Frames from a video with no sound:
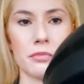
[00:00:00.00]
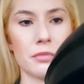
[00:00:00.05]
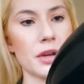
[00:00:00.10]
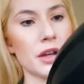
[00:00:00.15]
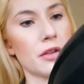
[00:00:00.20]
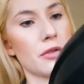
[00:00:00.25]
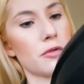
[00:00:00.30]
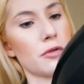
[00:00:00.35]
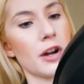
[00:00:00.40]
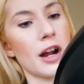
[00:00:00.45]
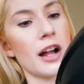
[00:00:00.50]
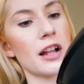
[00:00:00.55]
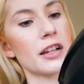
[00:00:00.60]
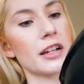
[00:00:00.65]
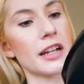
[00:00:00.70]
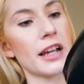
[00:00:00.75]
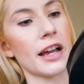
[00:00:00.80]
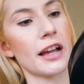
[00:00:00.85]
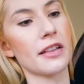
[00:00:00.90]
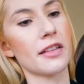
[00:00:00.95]
mixed
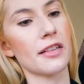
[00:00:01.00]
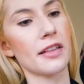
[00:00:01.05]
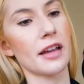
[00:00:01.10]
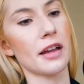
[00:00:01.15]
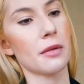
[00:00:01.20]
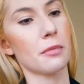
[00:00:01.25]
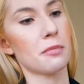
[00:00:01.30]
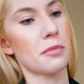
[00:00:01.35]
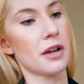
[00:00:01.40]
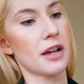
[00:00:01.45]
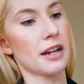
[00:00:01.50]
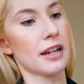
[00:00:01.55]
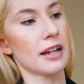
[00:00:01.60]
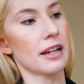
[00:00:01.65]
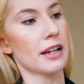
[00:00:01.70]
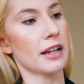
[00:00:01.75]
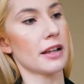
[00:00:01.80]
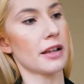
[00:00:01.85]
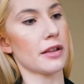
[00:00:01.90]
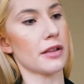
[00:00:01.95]
reality headset, but
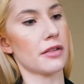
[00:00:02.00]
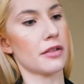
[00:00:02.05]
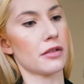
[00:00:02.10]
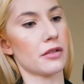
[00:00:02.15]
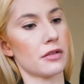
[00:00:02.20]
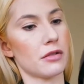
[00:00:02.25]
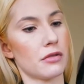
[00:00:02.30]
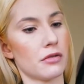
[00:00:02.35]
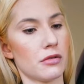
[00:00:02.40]
it is